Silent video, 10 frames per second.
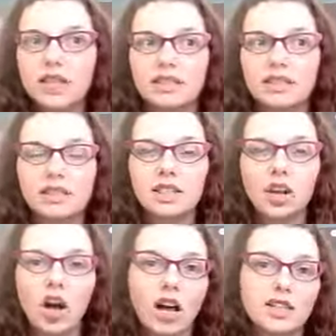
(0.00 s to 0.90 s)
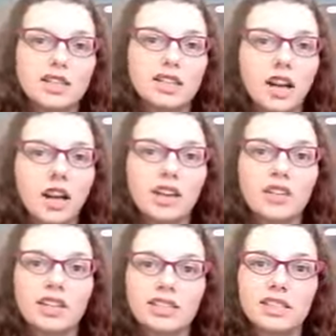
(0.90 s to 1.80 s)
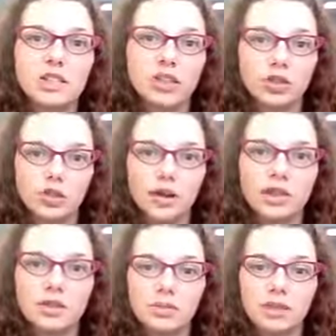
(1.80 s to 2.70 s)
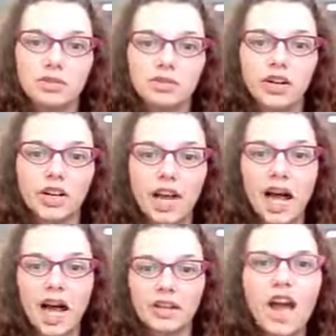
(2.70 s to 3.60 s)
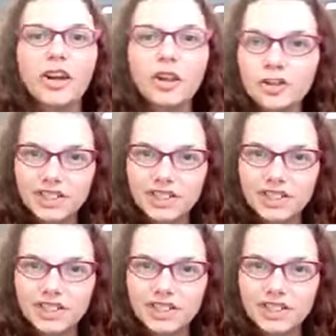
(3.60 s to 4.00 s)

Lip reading: since the cost of a single entry bond might be very high. Another